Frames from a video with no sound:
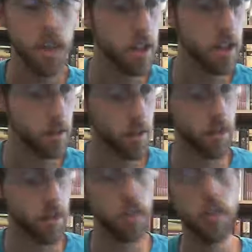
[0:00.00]
And
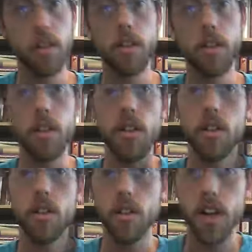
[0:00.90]

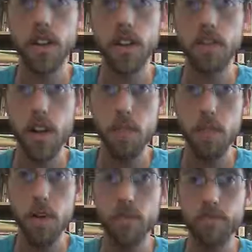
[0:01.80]
learn how to use a
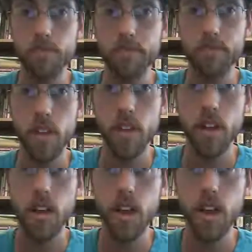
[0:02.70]
capo,
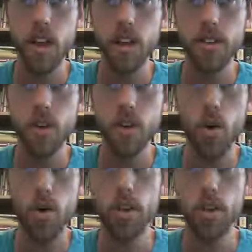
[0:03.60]
and you're
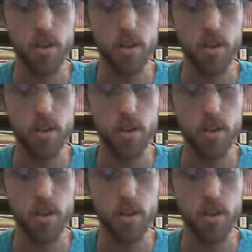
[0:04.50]
gold.